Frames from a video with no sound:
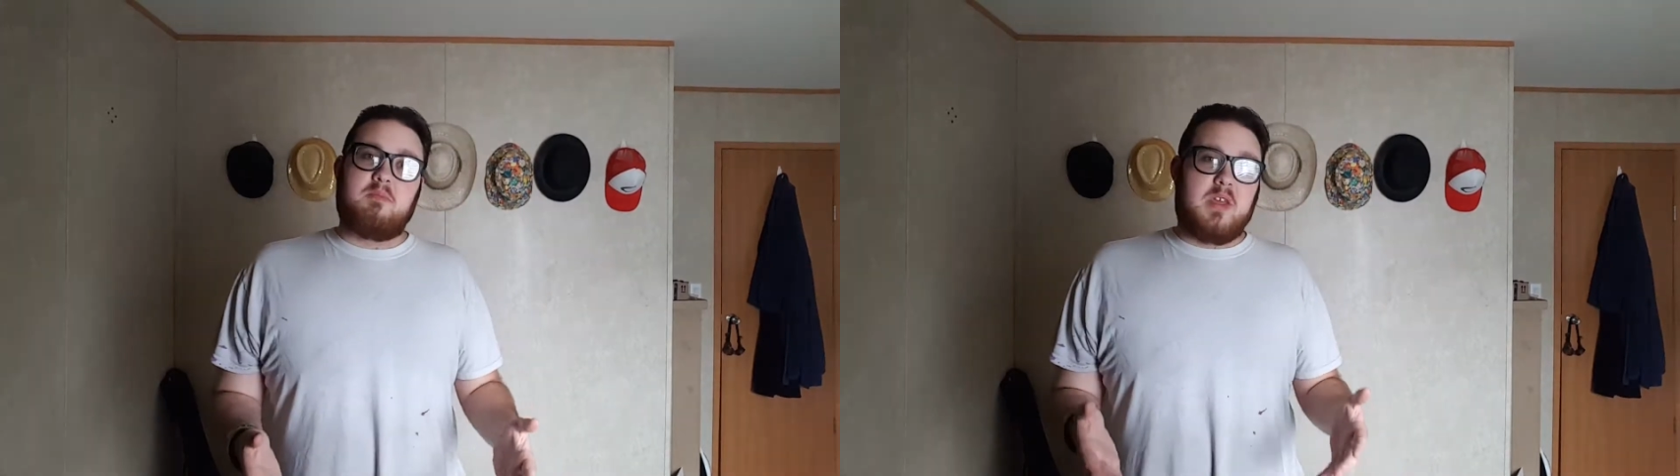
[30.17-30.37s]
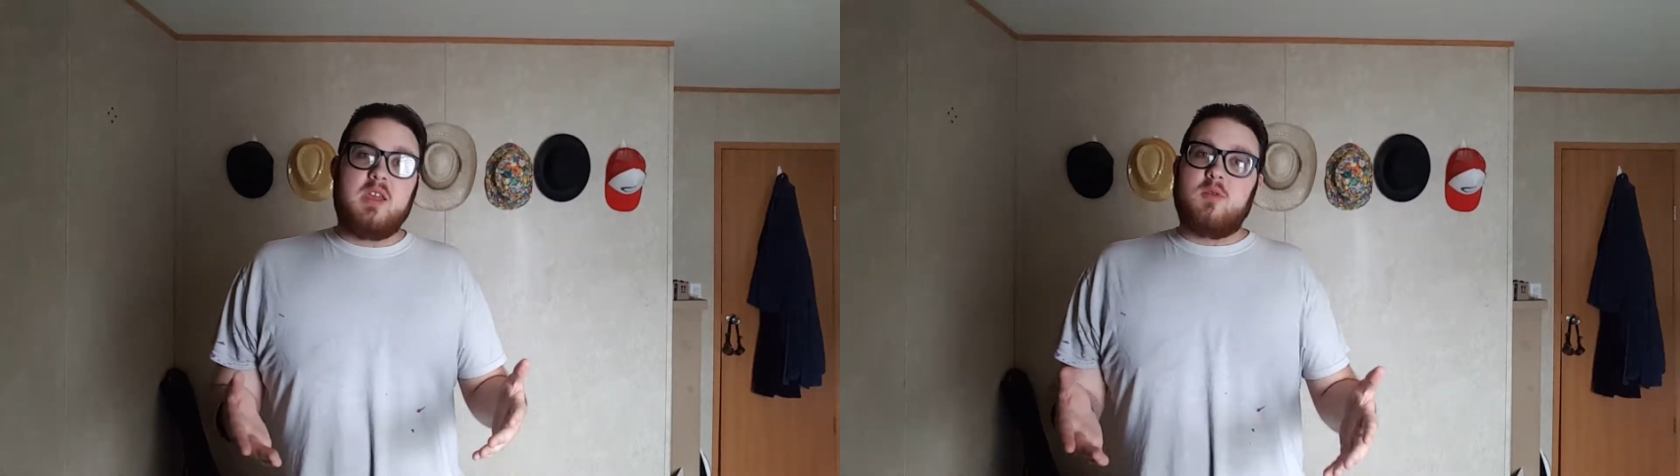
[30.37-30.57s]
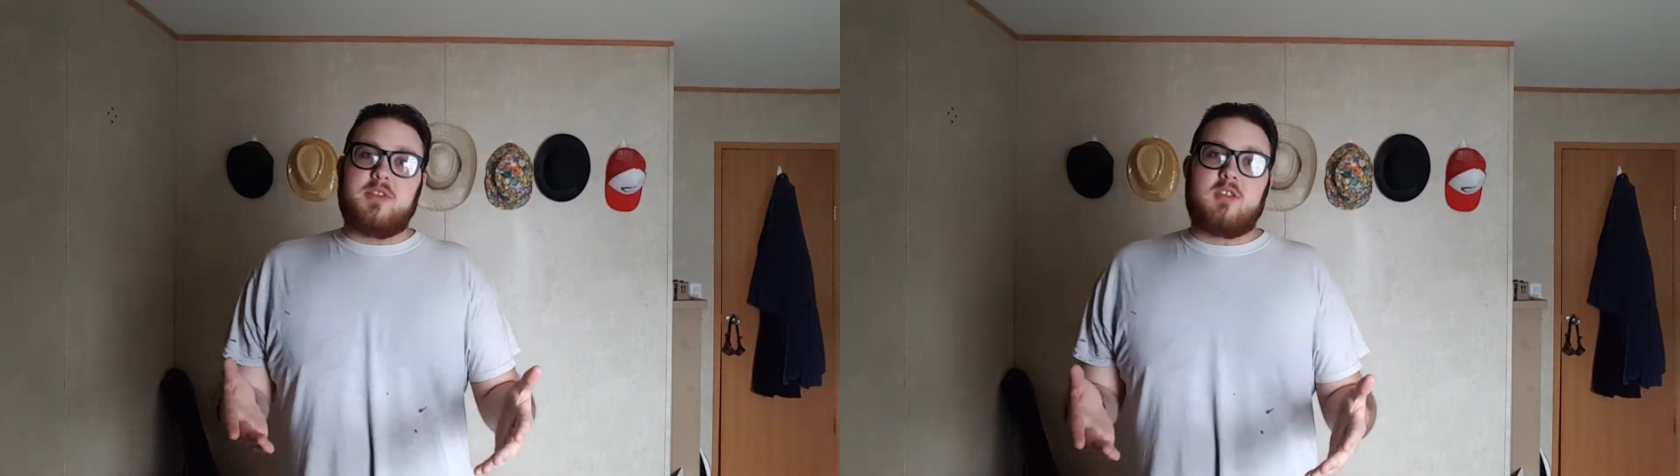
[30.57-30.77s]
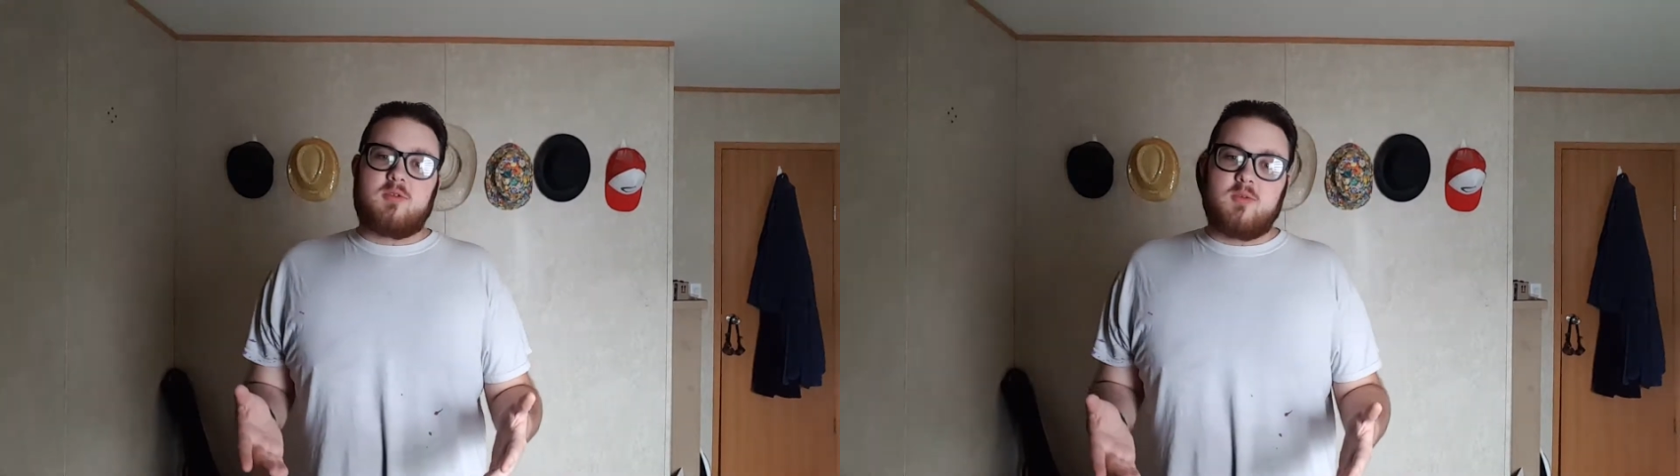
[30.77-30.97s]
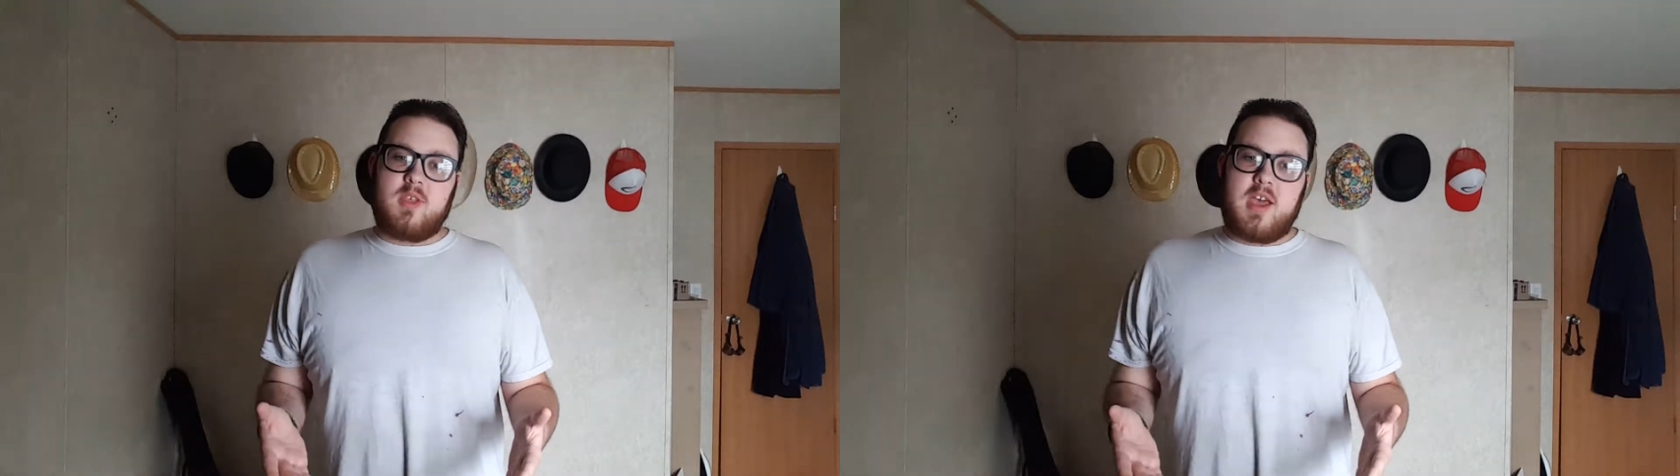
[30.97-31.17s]
being with
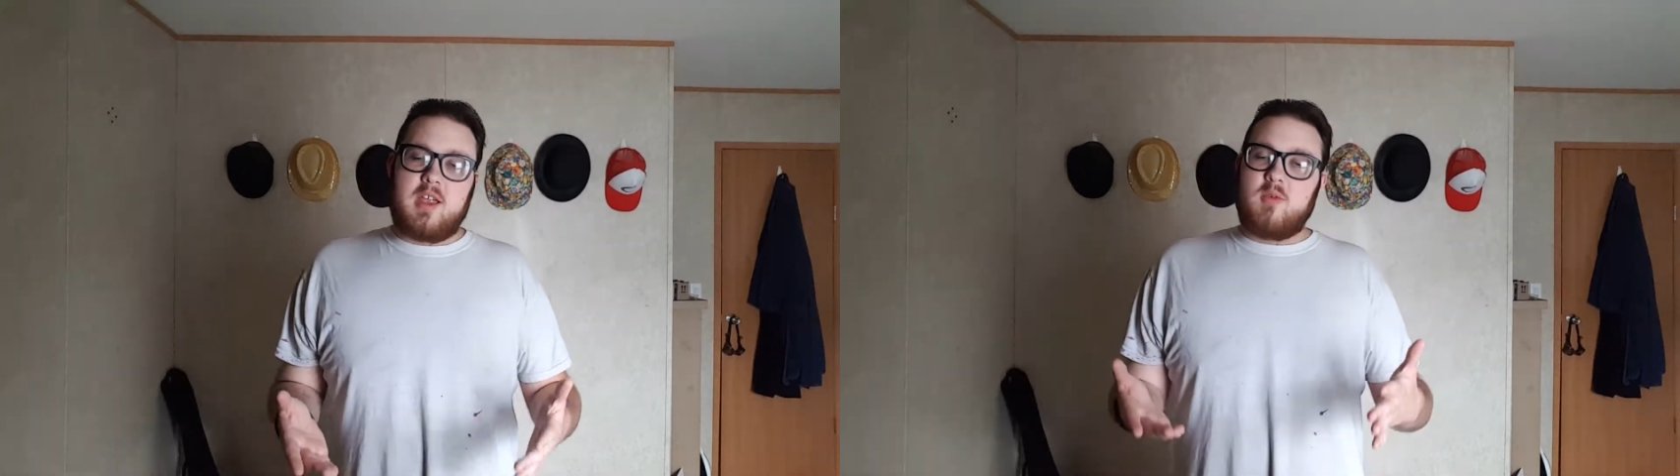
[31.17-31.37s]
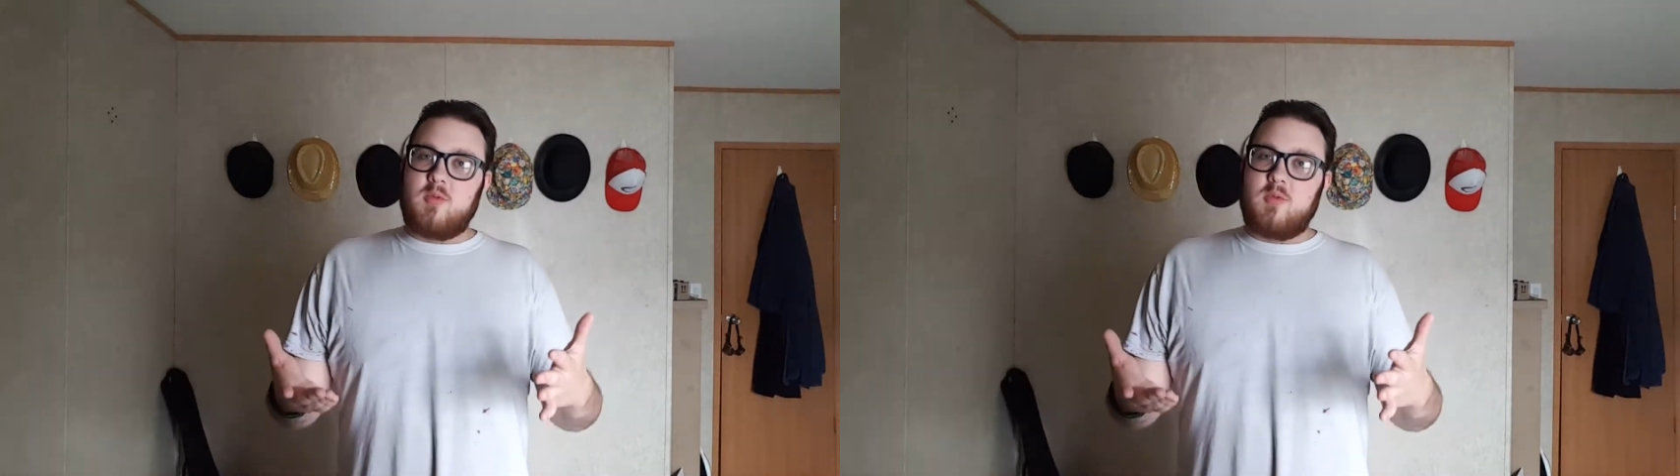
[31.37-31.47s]
us through that.